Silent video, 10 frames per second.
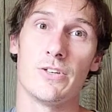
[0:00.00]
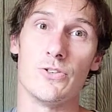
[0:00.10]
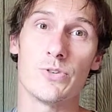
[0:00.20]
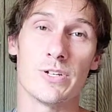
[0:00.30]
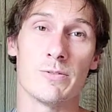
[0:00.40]

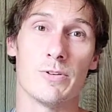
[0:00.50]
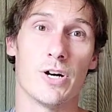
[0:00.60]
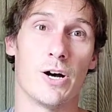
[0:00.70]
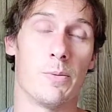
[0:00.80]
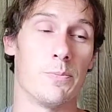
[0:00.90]
You
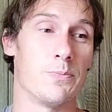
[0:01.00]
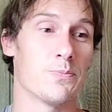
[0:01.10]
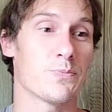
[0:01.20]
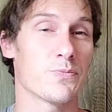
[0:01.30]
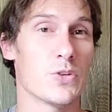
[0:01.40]

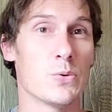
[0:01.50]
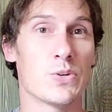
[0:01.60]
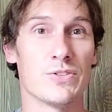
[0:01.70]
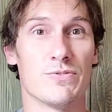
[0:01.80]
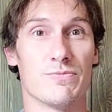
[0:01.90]

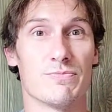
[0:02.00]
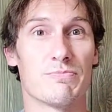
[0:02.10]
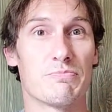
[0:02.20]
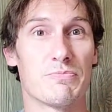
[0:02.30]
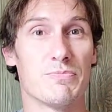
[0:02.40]
can
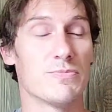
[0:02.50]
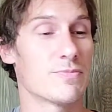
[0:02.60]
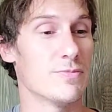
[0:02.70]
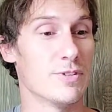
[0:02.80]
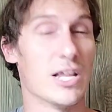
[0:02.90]

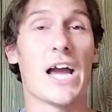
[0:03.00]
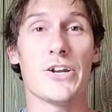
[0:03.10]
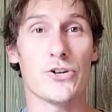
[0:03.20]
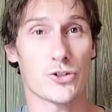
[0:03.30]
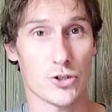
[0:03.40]
lie to
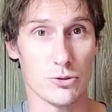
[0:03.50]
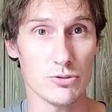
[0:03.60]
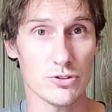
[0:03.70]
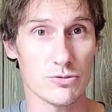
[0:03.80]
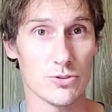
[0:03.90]
your coach.